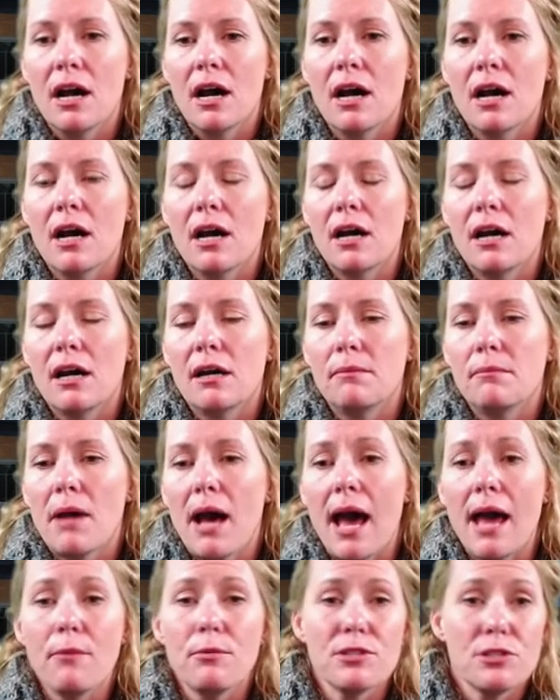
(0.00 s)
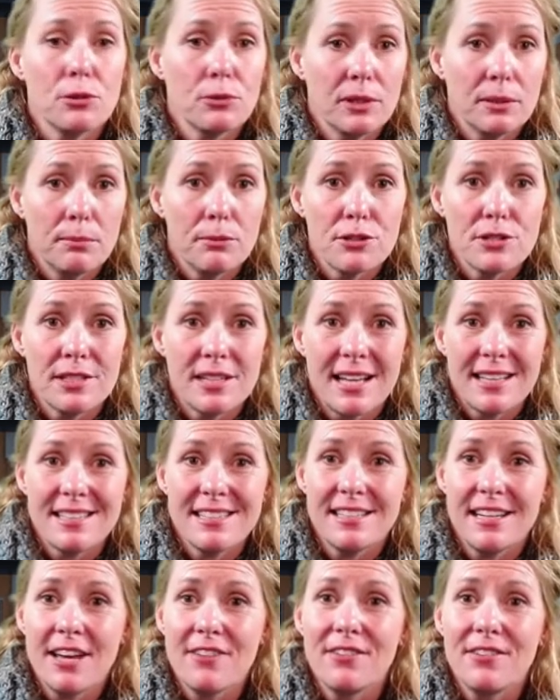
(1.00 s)
Um, I was the only person on
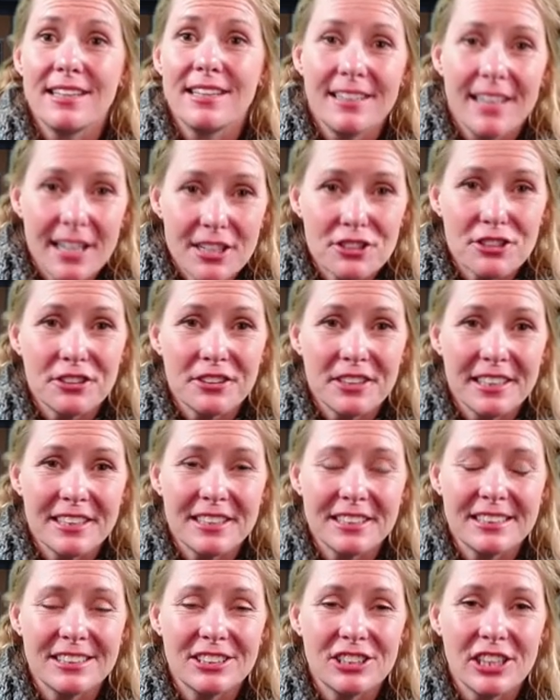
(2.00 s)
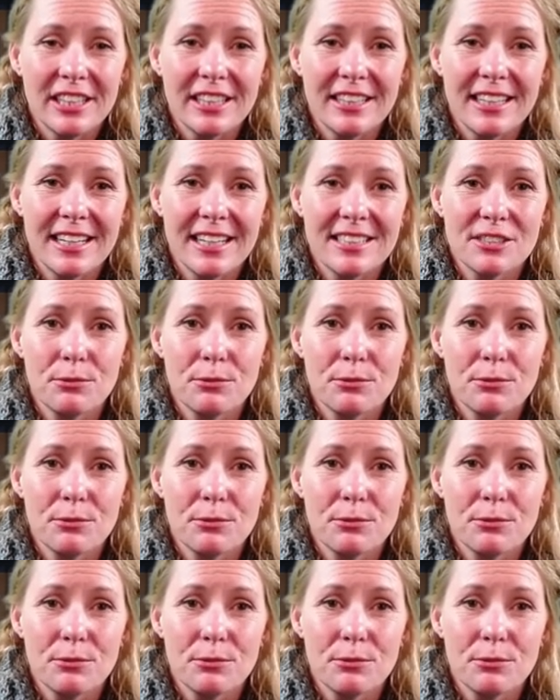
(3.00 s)
staff at the National Heritage Area.